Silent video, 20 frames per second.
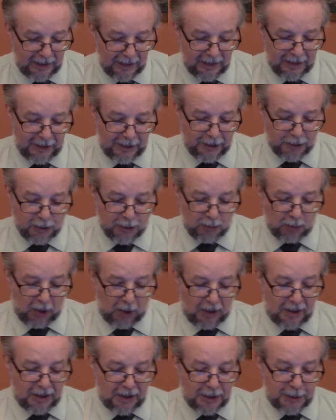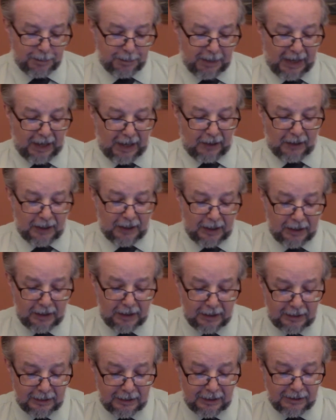it draws power
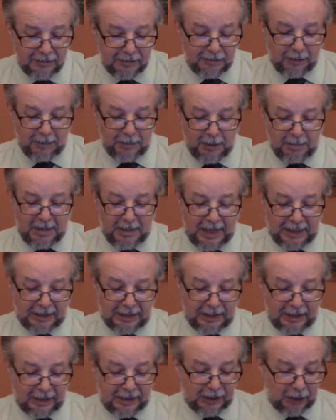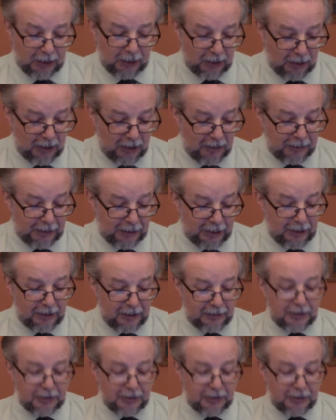from the magnetic core of the earth.